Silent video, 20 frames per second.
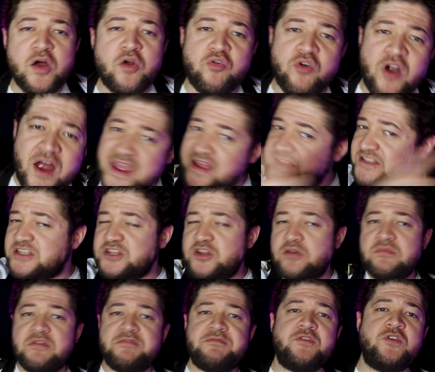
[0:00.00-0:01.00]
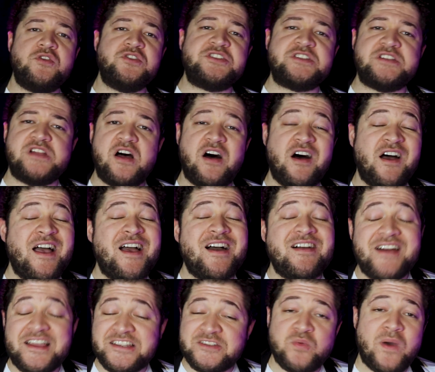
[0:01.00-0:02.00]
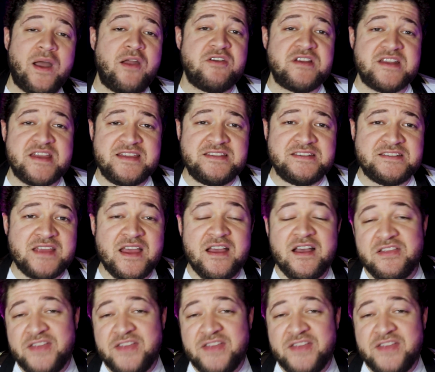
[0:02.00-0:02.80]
Right into number 4 slot. That's where it is.